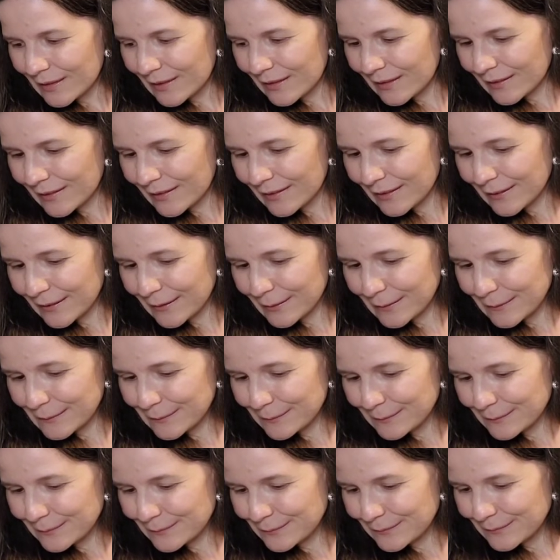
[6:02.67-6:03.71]

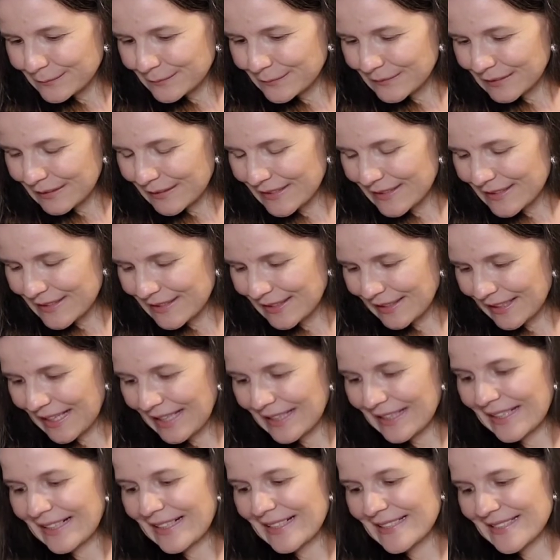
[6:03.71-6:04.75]
Um, let's see.
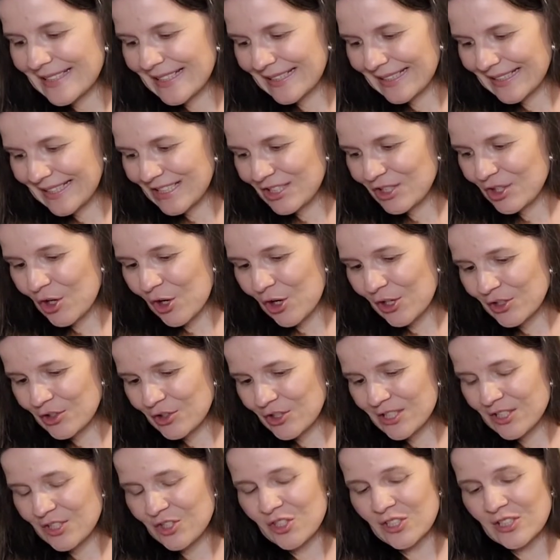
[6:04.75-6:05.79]
And like I said, each
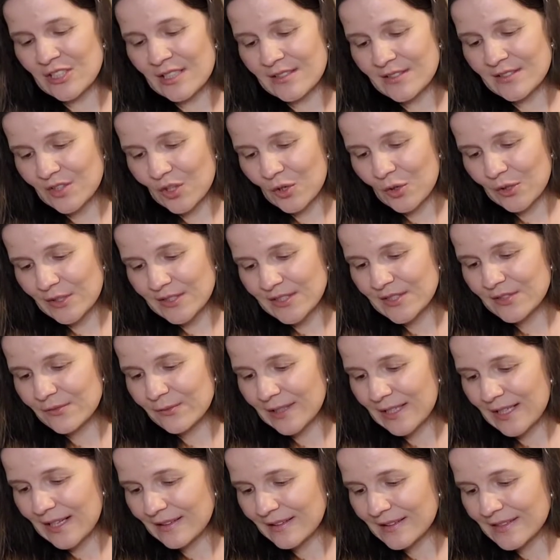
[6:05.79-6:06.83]
cartridge does cost
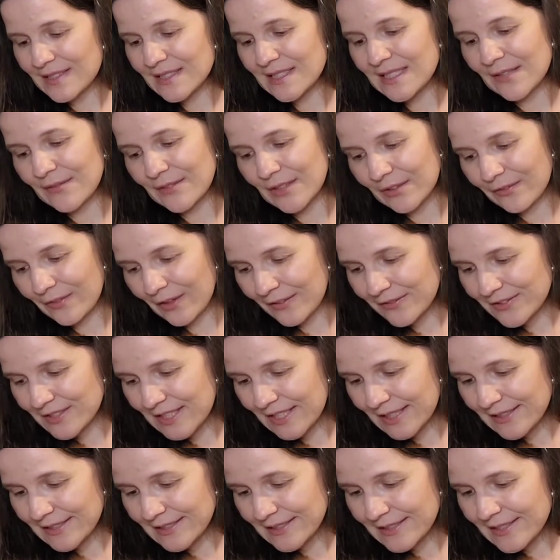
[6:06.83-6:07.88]

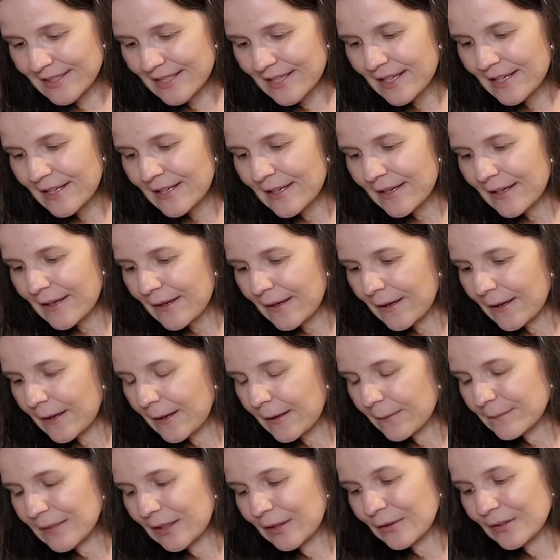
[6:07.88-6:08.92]
$3.75.
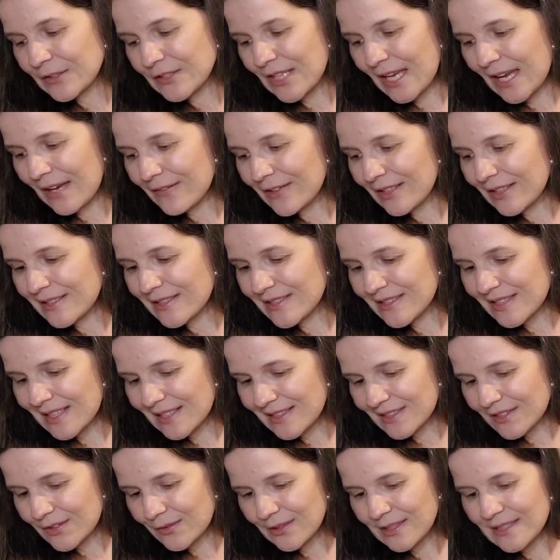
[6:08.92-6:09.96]
Um, they also have
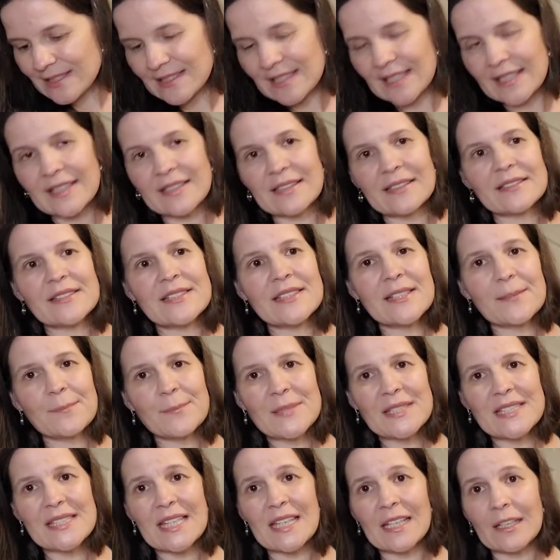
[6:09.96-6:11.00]
accessories like a
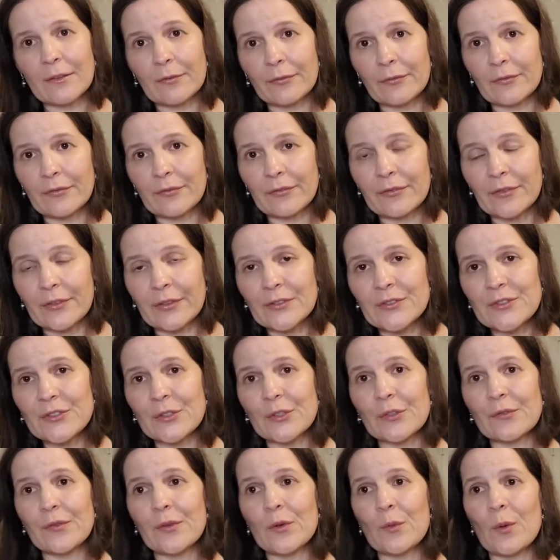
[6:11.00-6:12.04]
sip safe
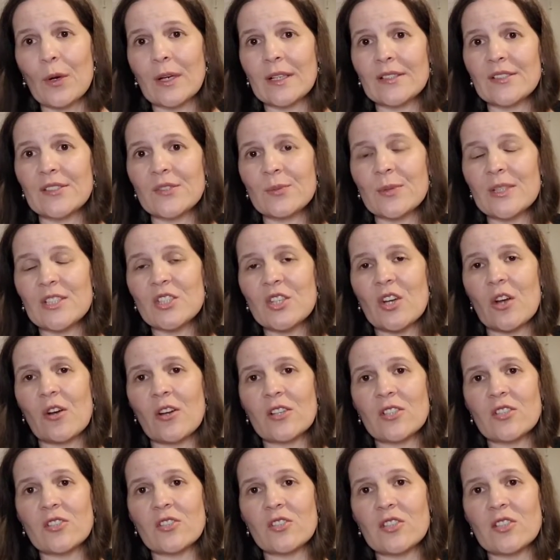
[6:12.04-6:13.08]
so if you want to switch
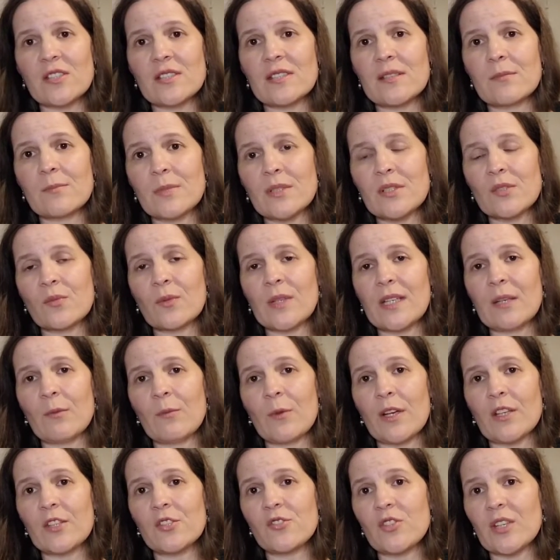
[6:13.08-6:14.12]
cartridges in between
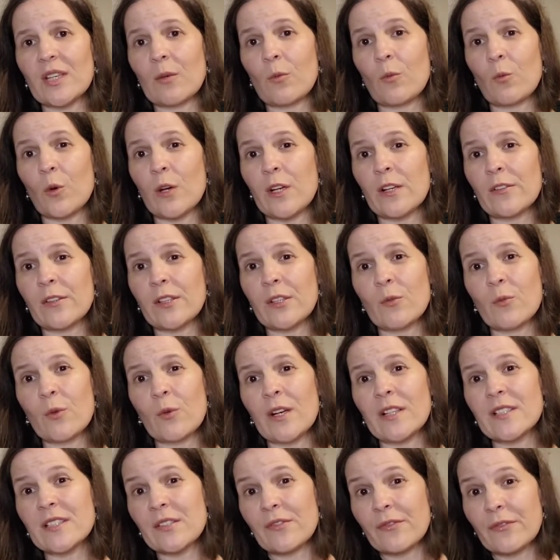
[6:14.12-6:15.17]
while you're drinking water and you
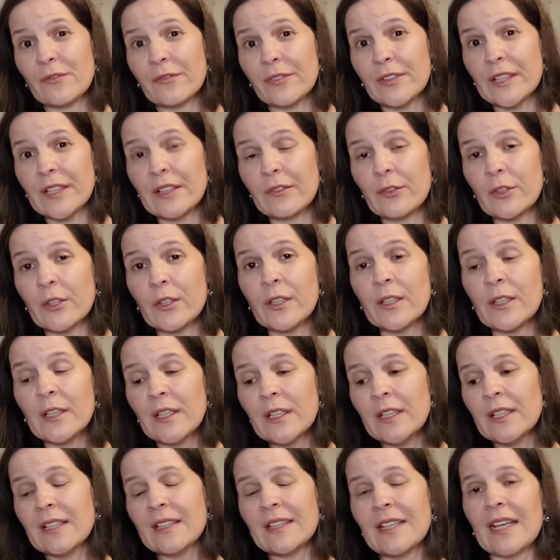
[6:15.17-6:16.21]
want a different flavor,
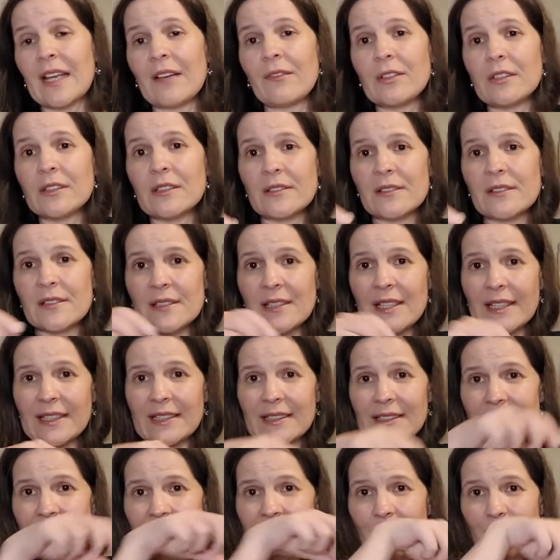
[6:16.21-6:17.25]
they have a little like,
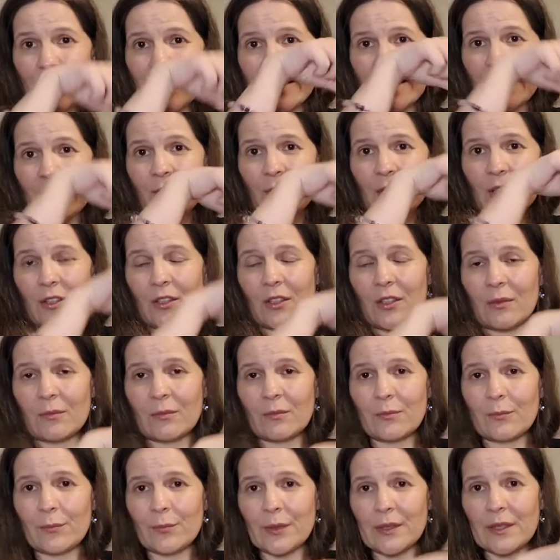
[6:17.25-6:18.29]
sip safe that you
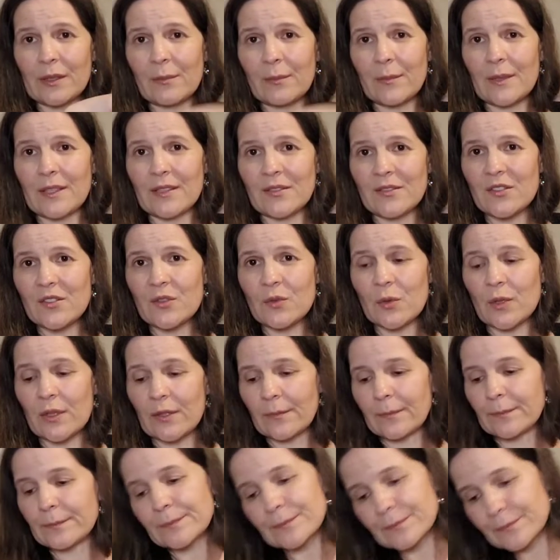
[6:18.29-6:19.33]
can put them in and store
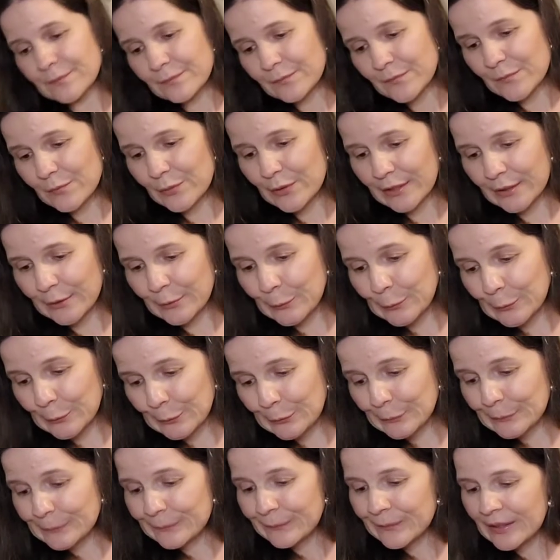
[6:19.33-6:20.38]
them. Pretty
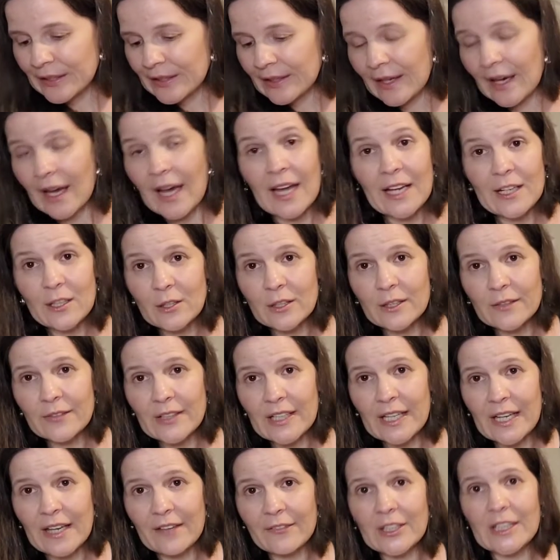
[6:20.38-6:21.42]
cool. I don't
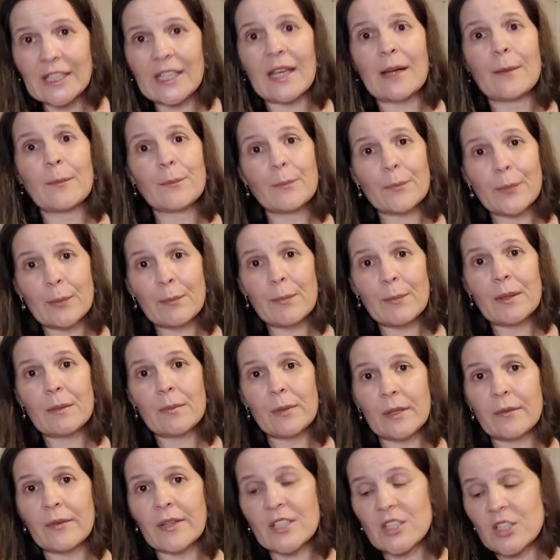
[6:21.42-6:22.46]
even have it yet, but
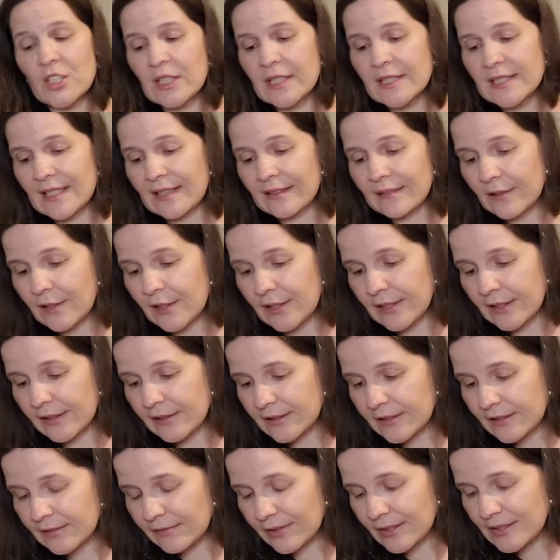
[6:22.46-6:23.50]
maybe eventually down the line I'm
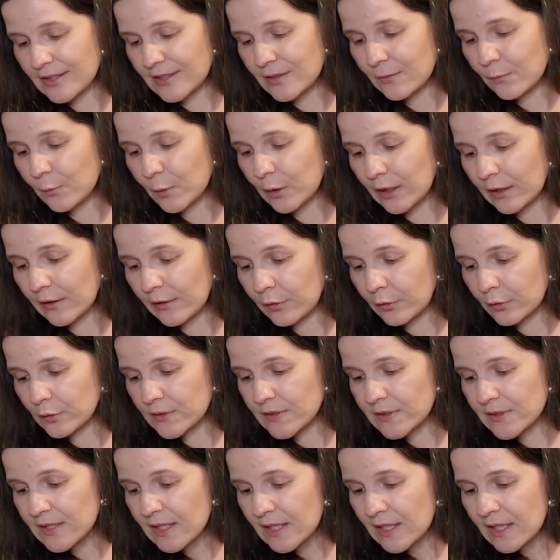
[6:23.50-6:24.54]
going to invest in one of
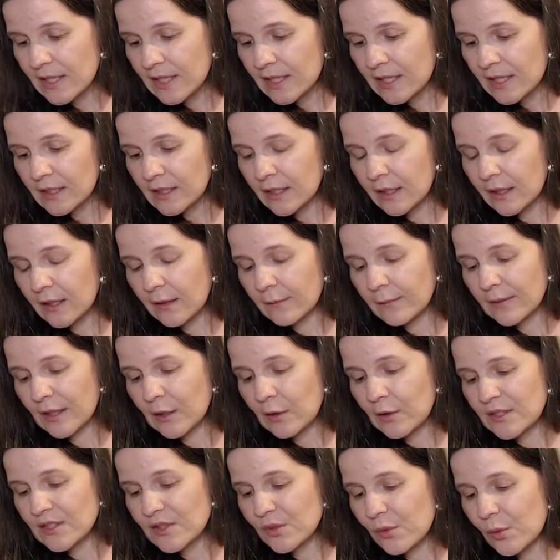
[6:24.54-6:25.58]
those. Um, they
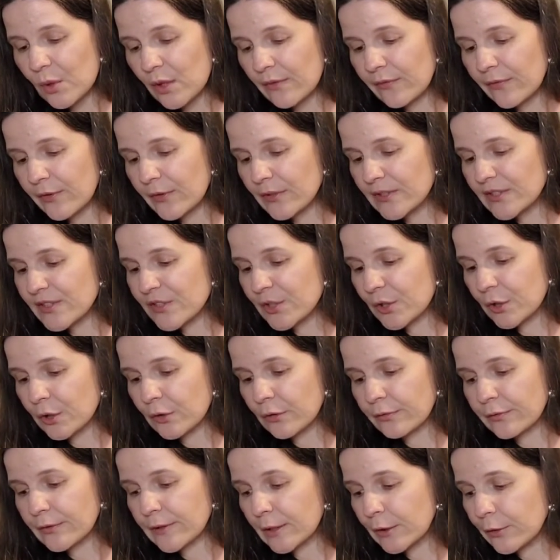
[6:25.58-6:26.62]
also offer a
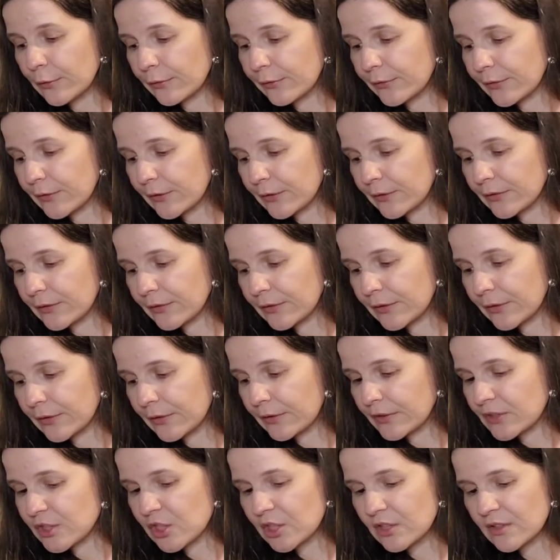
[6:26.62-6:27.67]
Cirkul flow
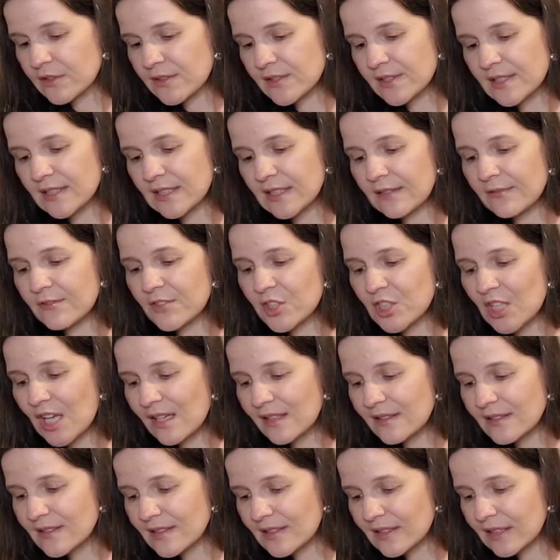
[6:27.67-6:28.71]
filter, chill sleeves,
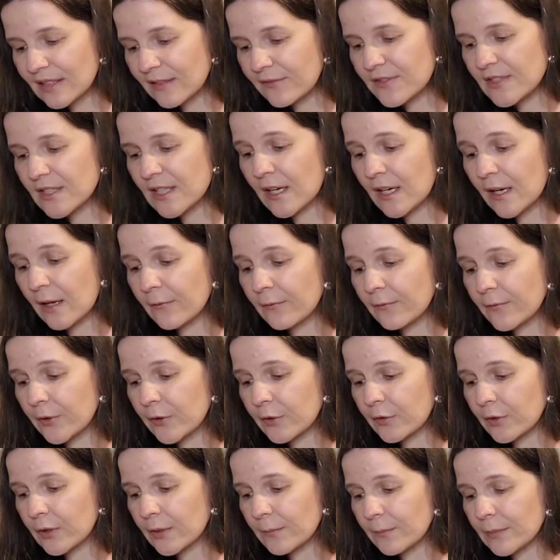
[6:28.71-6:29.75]
shock sleeves,
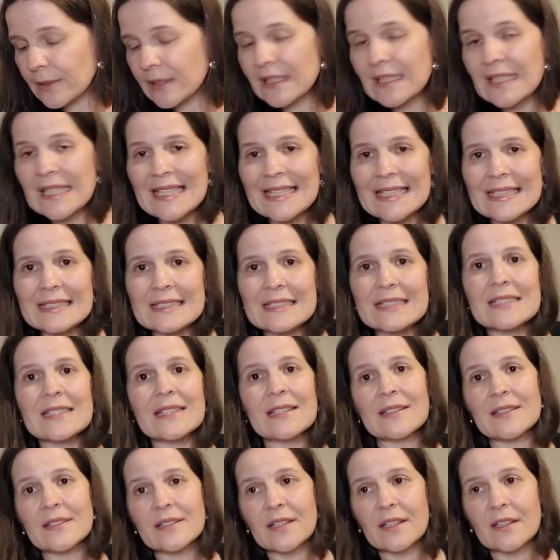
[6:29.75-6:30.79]
comfort grip lids,
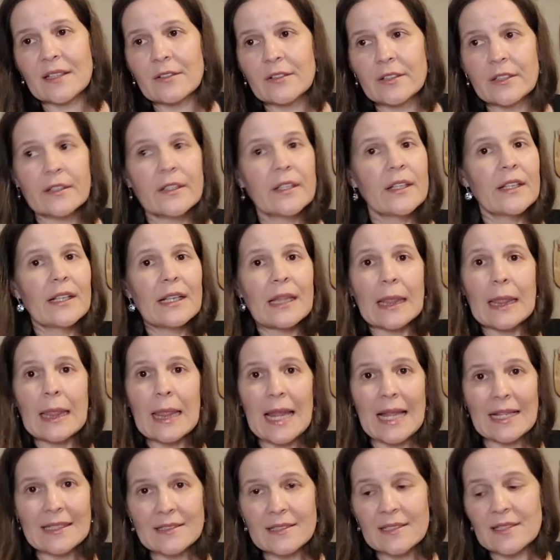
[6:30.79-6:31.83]
etc.
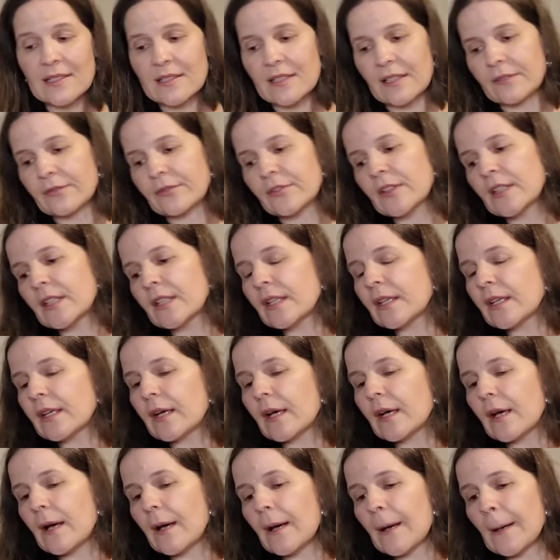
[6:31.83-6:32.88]
Lots of stuff.
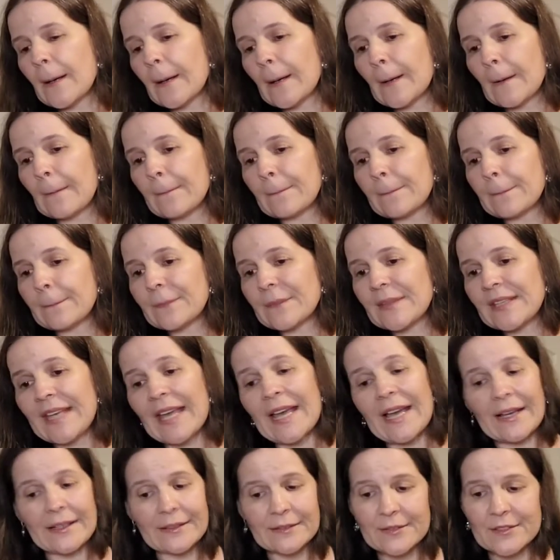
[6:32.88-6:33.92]
Um,
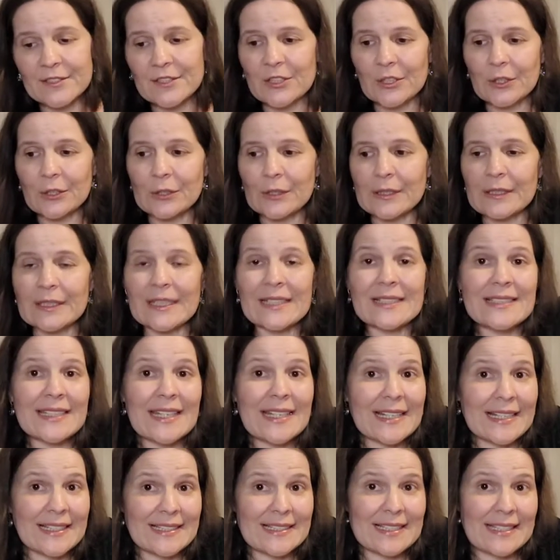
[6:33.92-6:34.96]
yeah, so let's
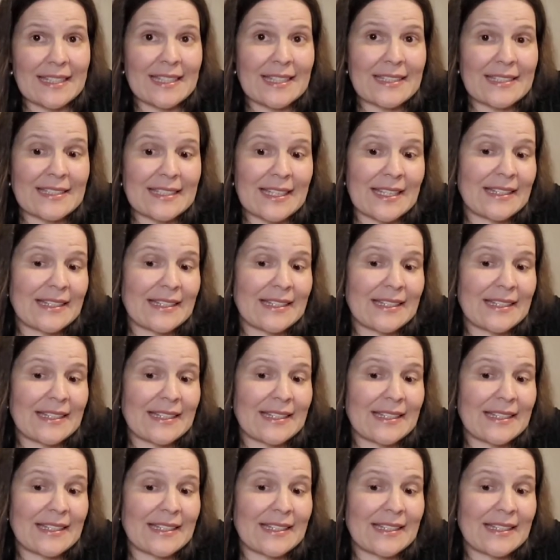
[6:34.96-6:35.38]
get into this.